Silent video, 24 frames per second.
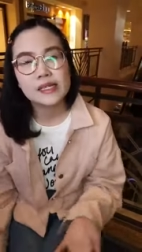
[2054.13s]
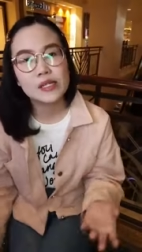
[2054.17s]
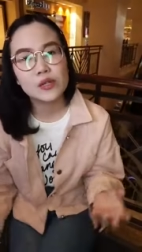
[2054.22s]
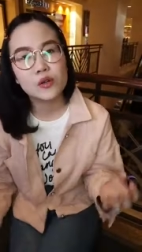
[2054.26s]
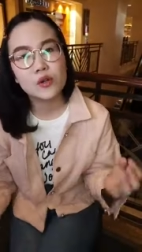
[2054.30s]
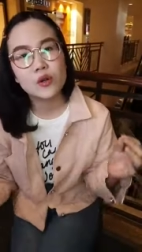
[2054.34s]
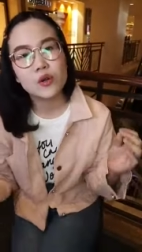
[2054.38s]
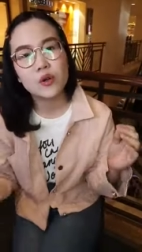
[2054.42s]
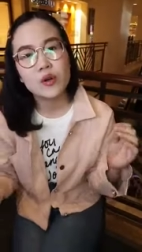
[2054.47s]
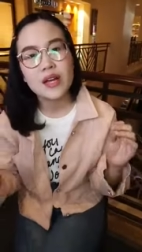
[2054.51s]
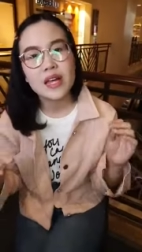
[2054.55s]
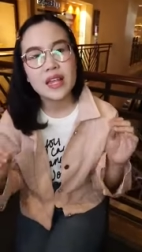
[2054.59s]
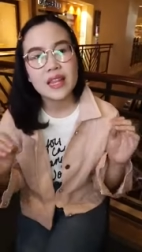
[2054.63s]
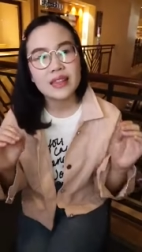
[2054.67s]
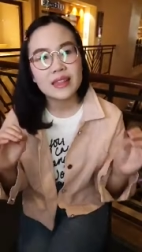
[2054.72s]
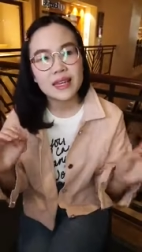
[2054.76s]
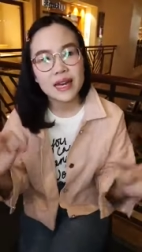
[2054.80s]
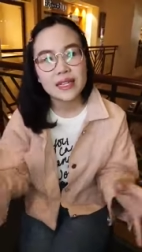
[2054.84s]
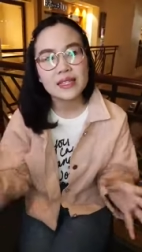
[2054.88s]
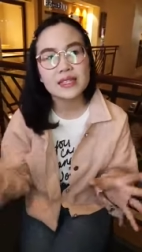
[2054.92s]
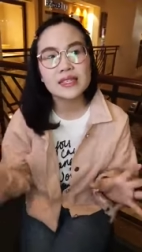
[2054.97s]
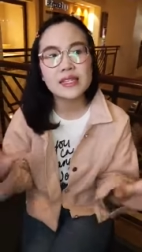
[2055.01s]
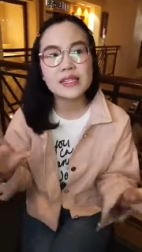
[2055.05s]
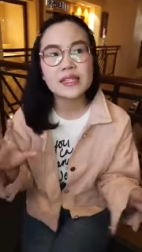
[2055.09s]
So
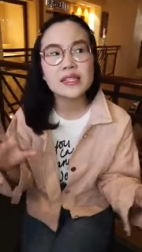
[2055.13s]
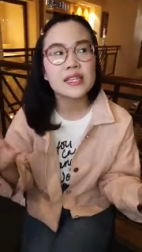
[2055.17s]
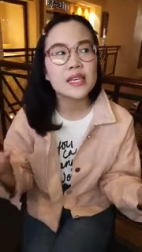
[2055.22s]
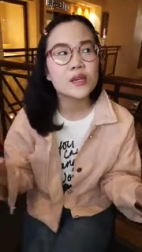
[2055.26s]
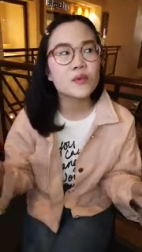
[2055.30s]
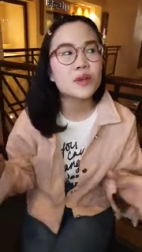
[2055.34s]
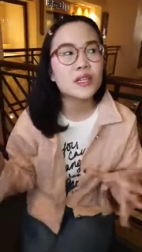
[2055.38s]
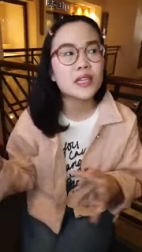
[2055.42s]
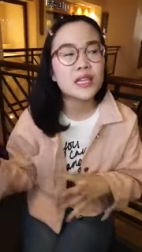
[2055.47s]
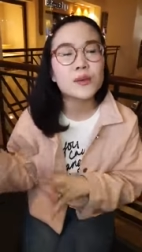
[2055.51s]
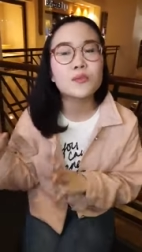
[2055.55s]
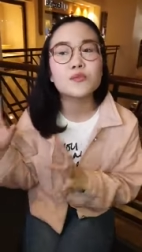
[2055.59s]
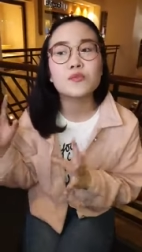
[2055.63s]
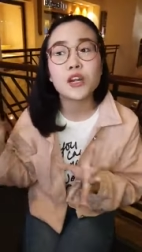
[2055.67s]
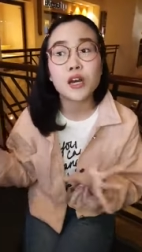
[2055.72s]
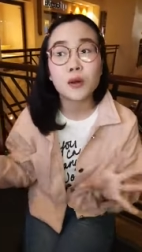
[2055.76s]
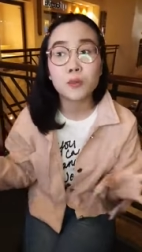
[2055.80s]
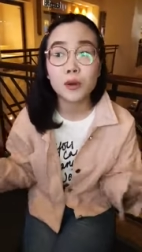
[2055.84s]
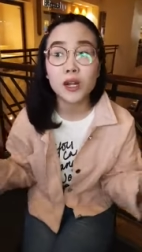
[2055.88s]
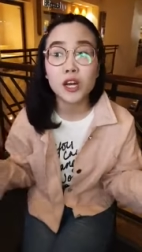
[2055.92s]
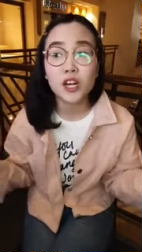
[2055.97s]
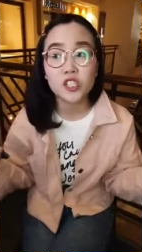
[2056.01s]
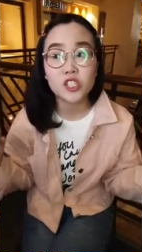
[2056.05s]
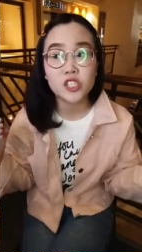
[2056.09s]
that's the thing with lip
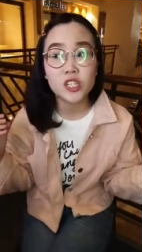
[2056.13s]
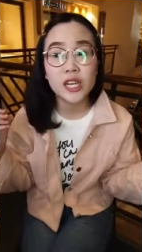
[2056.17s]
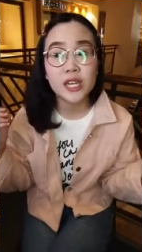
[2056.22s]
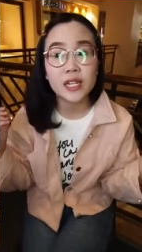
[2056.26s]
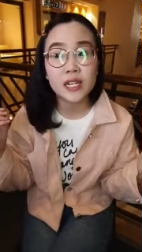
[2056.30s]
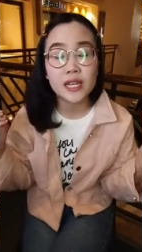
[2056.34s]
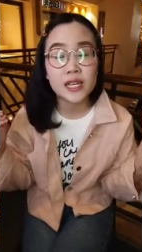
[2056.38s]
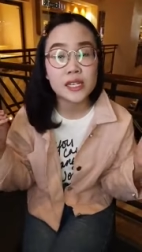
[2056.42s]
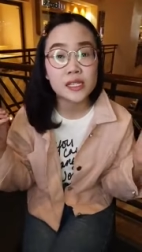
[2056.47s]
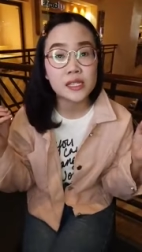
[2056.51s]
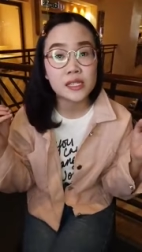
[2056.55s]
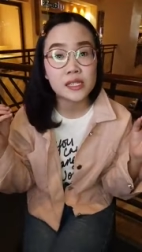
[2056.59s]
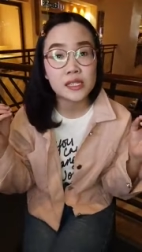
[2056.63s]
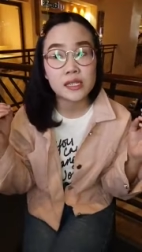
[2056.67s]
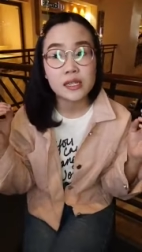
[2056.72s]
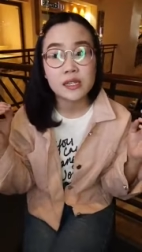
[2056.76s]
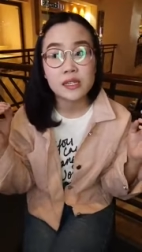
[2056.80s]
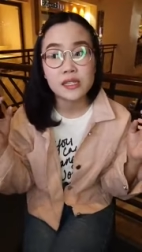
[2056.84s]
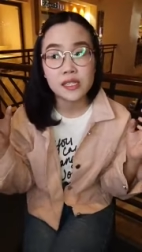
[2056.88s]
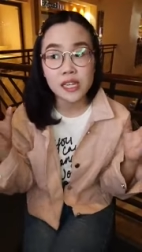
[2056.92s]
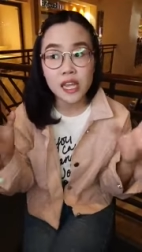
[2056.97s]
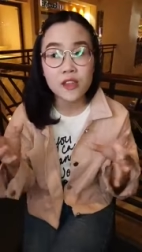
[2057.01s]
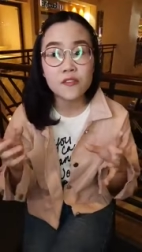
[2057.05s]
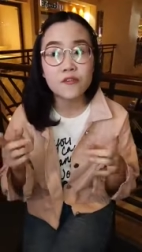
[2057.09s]
drop blush. It is
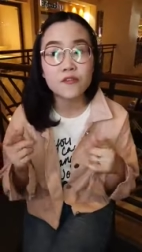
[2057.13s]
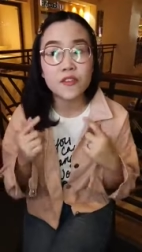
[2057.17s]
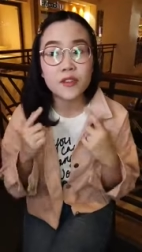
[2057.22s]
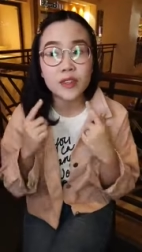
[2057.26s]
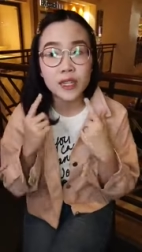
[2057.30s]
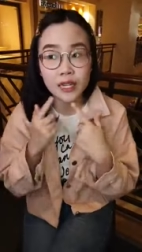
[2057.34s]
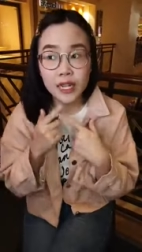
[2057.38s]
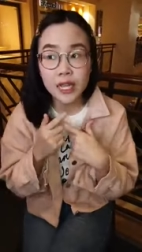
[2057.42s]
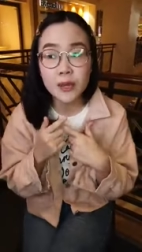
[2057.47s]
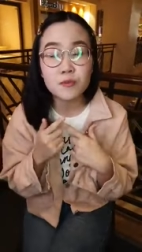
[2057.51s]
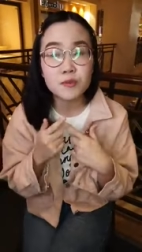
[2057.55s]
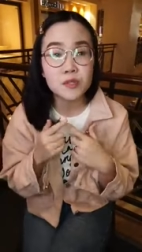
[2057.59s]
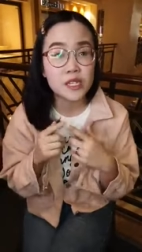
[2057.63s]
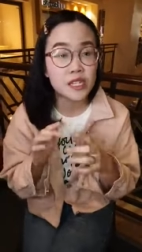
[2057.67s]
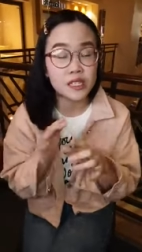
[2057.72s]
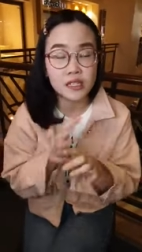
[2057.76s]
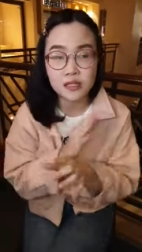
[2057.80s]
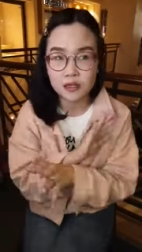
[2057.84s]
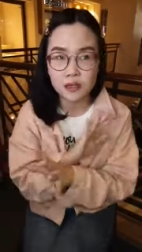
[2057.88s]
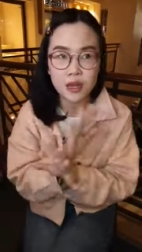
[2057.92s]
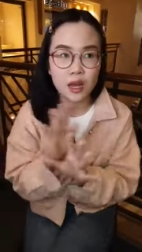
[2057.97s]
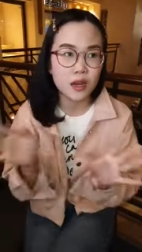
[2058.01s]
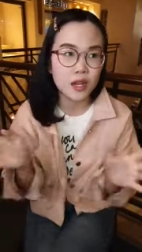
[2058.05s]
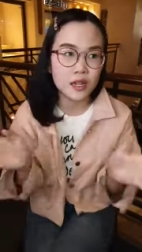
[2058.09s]
safe for the lips,
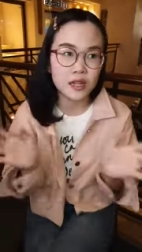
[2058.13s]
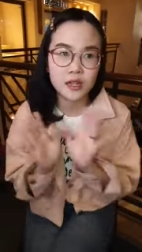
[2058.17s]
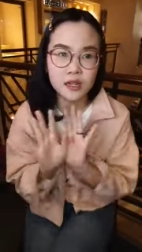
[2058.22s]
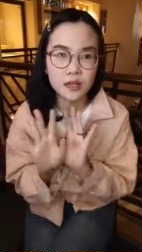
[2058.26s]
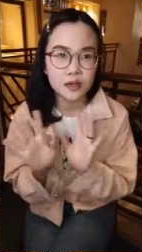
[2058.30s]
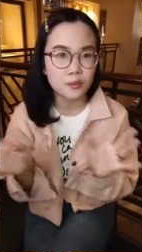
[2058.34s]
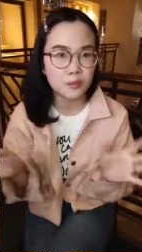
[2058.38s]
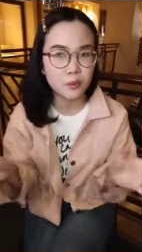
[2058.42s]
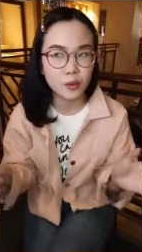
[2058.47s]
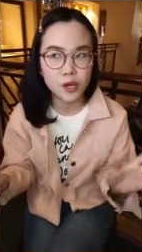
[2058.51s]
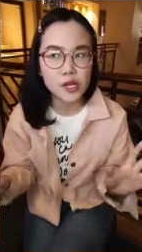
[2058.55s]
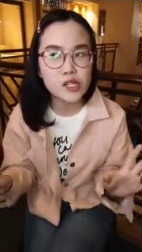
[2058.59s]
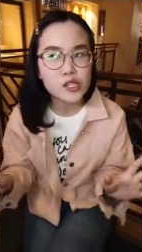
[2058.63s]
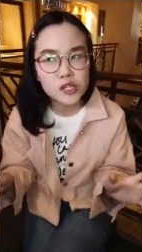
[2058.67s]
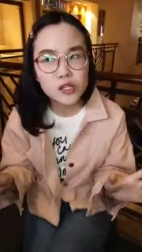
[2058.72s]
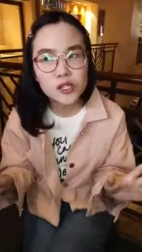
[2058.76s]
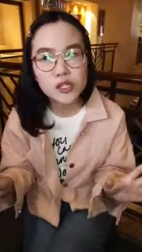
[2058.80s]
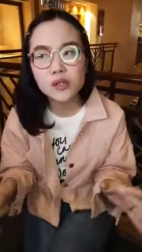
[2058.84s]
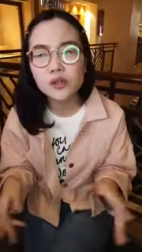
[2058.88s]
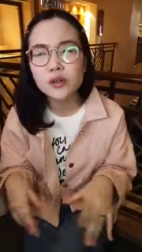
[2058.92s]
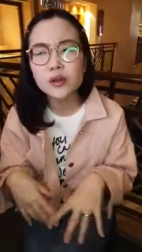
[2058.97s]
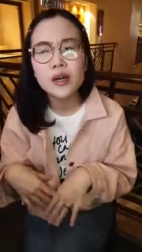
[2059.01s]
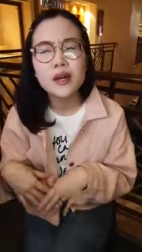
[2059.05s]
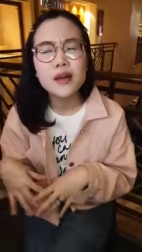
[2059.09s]
it's not gonna
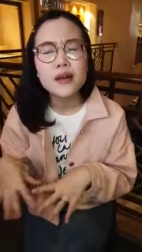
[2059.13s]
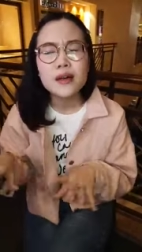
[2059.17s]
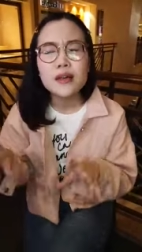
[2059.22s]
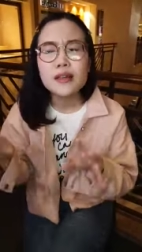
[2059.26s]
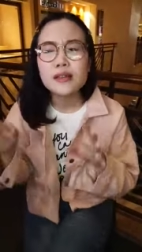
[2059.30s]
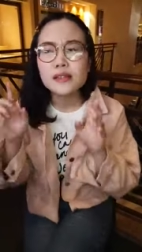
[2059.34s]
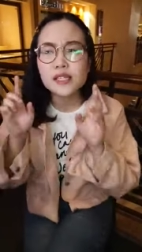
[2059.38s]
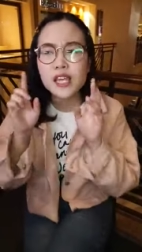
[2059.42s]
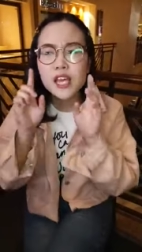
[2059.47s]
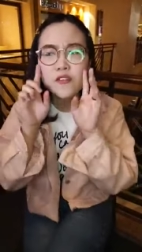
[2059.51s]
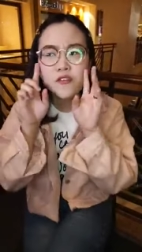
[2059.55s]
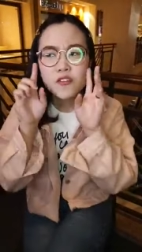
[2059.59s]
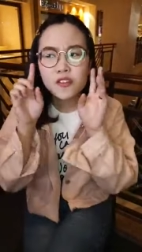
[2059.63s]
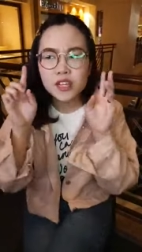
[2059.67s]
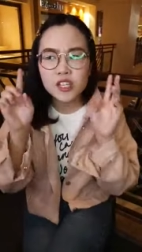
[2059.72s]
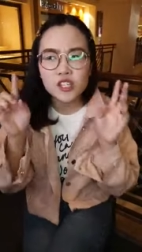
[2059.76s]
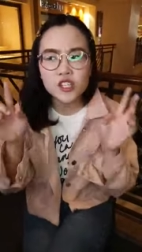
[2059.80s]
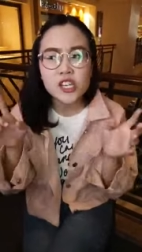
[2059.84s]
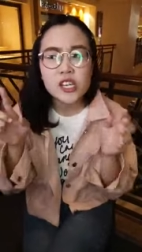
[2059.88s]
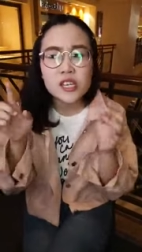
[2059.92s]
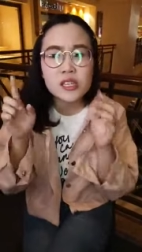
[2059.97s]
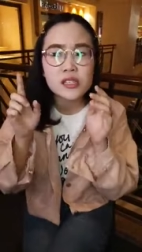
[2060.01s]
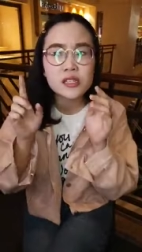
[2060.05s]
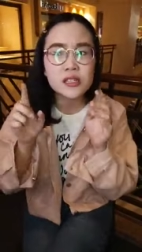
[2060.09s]
poison you. It's safe for the
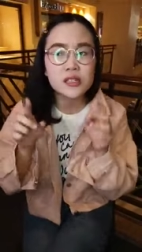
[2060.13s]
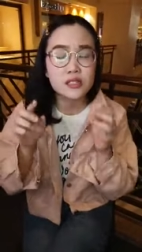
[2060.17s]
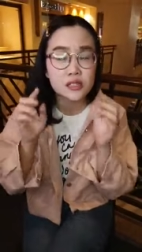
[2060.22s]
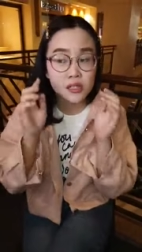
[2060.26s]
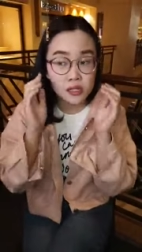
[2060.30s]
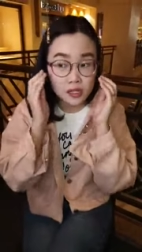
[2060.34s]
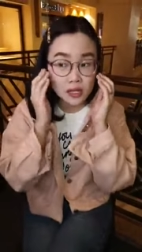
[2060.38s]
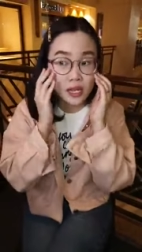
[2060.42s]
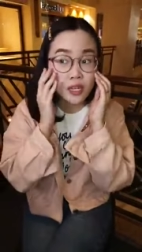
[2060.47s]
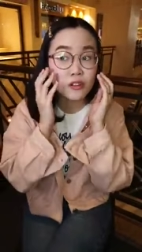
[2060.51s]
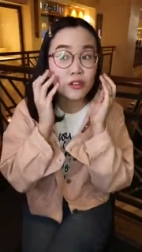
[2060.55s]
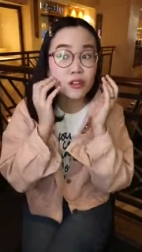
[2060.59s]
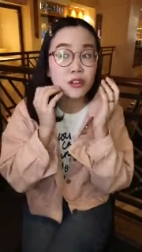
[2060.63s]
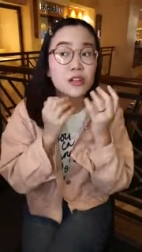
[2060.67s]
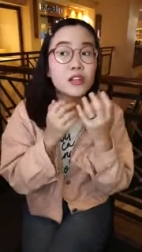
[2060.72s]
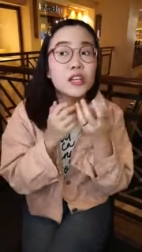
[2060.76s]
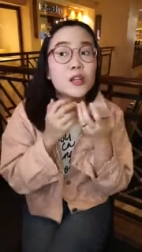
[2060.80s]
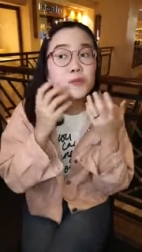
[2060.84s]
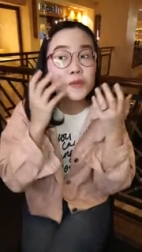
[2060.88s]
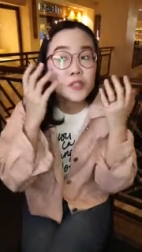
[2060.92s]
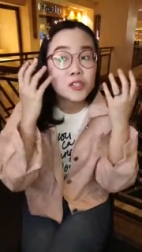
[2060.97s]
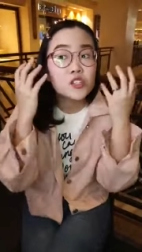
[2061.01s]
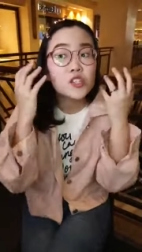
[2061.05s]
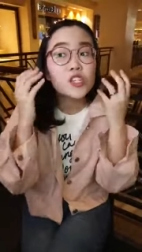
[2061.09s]
cheeks because the skin on the
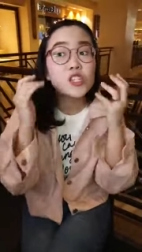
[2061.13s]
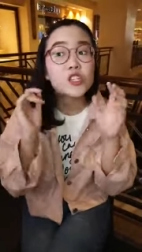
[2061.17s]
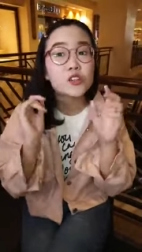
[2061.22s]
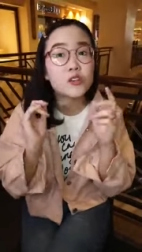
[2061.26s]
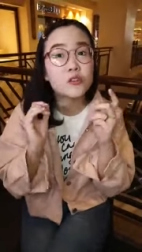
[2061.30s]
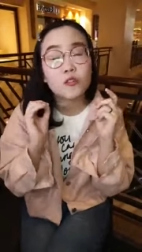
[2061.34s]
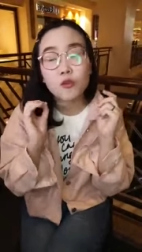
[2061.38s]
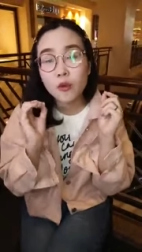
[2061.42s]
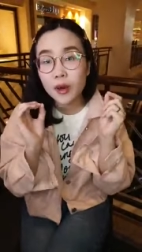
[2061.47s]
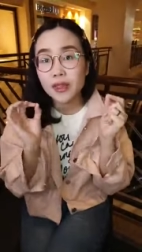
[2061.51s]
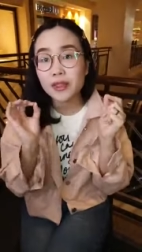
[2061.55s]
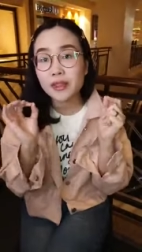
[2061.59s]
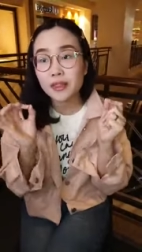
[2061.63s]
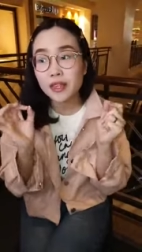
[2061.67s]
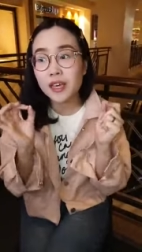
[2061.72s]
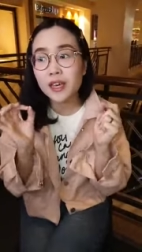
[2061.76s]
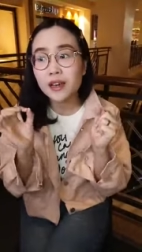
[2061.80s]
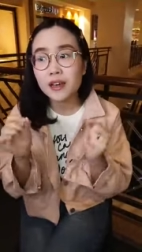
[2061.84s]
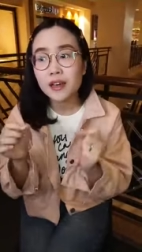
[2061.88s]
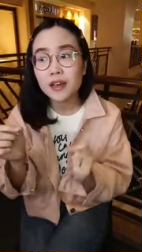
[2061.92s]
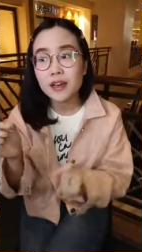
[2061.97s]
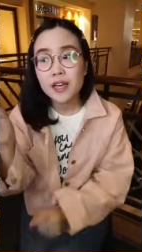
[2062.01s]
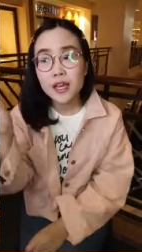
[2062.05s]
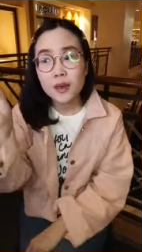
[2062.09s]
lips and the cheeks are quite
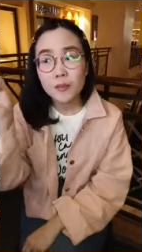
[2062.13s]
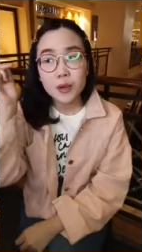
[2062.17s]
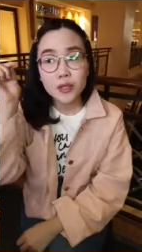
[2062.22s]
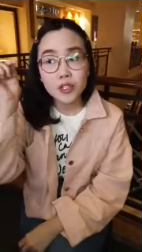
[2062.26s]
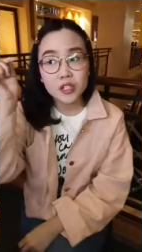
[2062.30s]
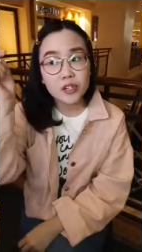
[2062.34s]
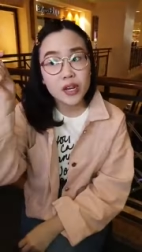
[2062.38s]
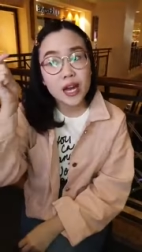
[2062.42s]
thick. But